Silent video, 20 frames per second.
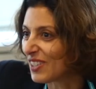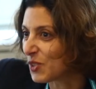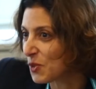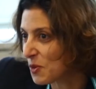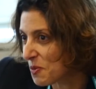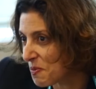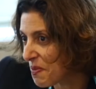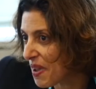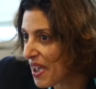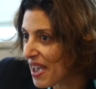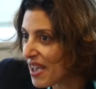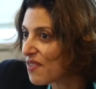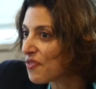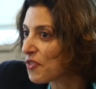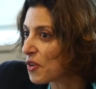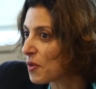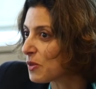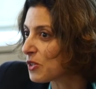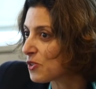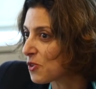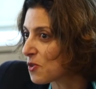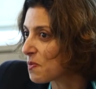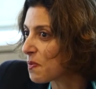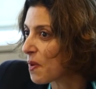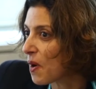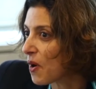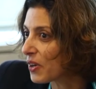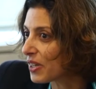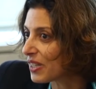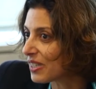to pay from his own
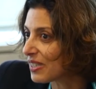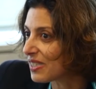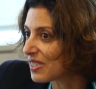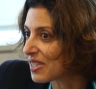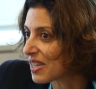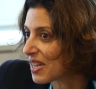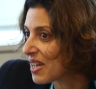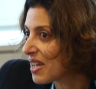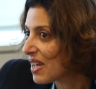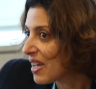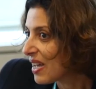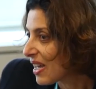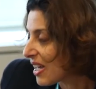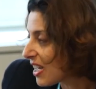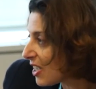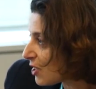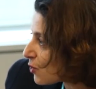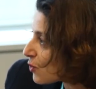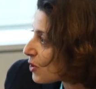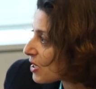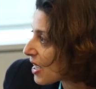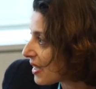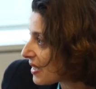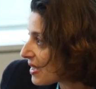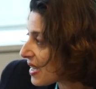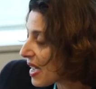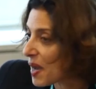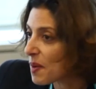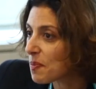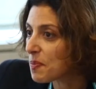pocket to
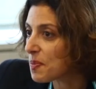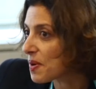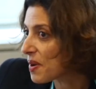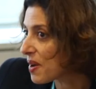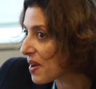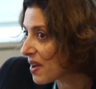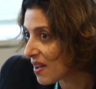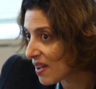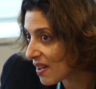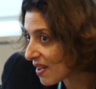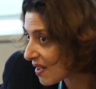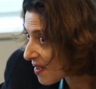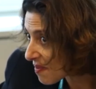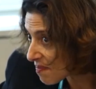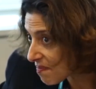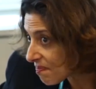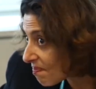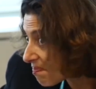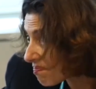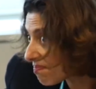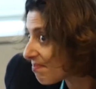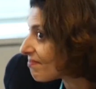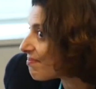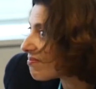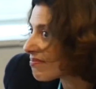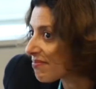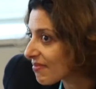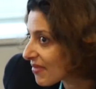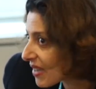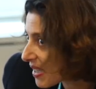set up
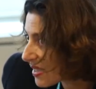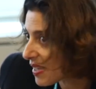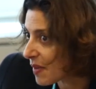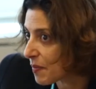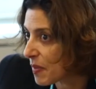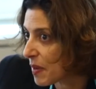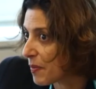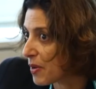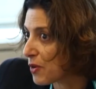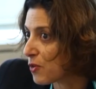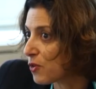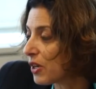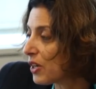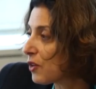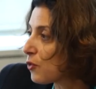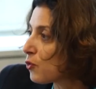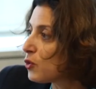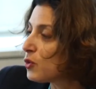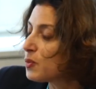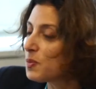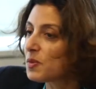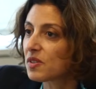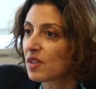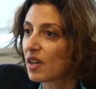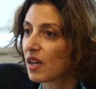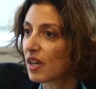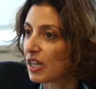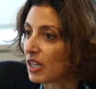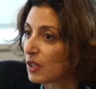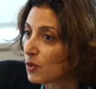Samabarona groups.
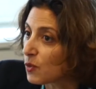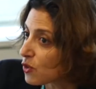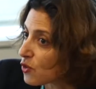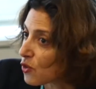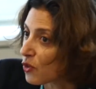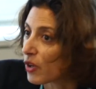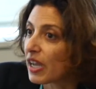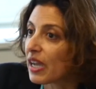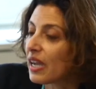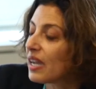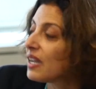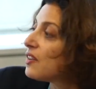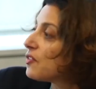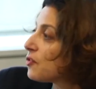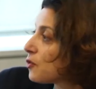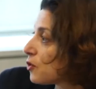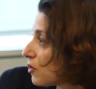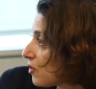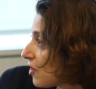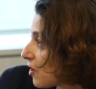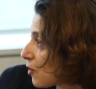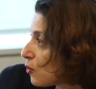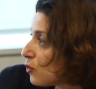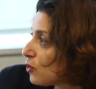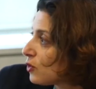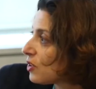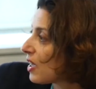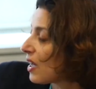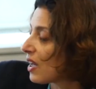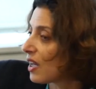It was okay for
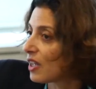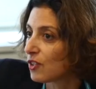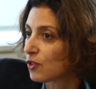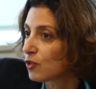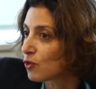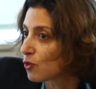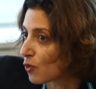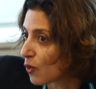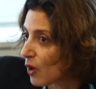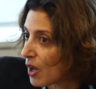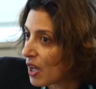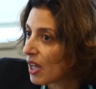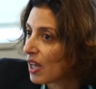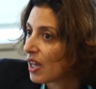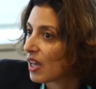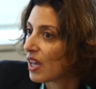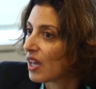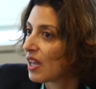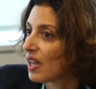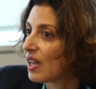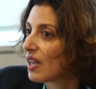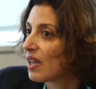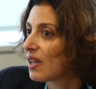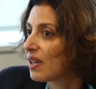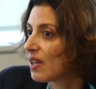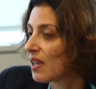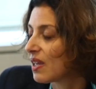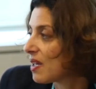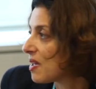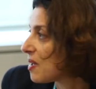Taruta to
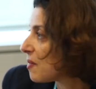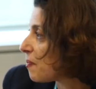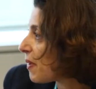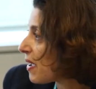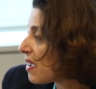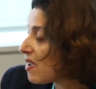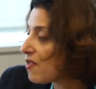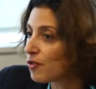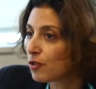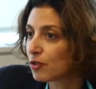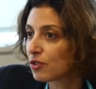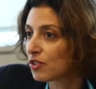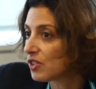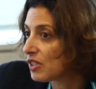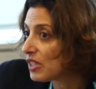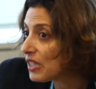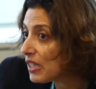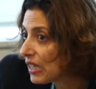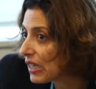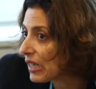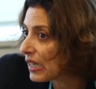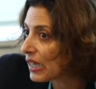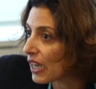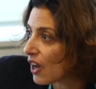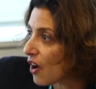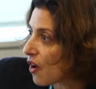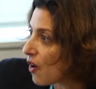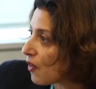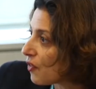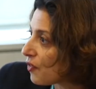pay for the digging
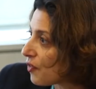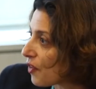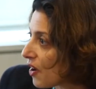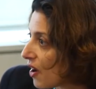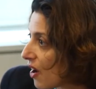of